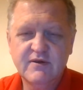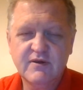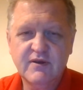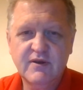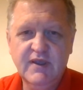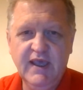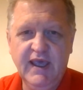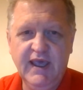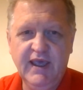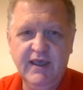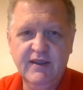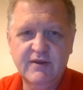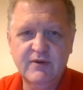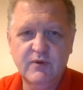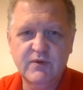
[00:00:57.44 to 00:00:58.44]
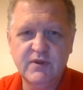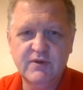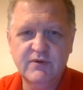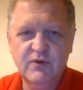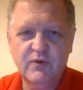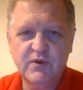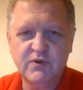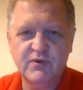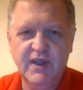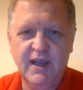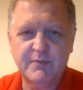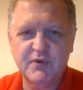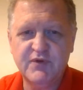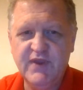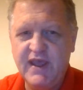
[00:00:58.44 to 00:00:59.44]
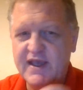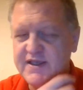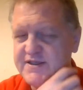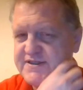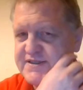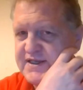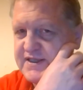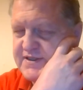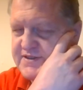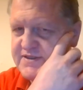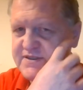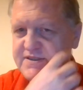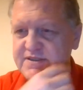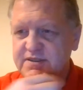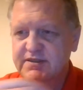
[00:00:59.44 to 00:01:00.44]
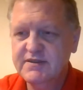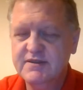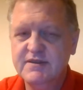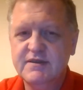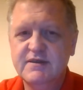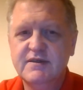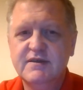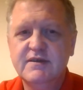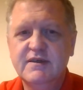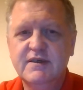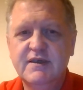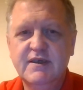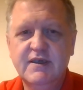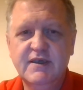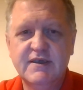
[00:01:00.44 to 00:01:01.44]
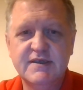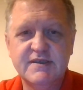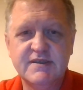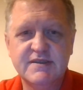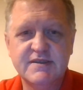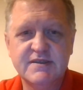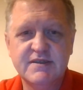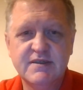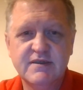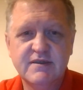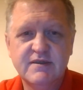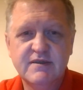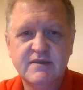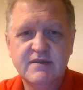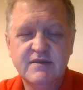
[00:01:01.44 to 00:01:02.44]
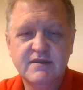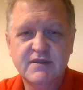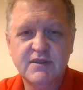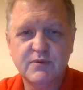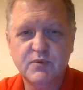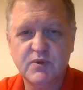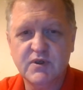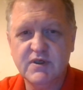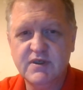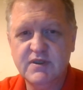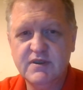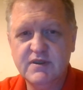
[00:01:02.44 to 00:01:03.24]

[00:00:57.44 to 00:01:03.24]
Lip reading: Okay. The only grammar in that sentence is the word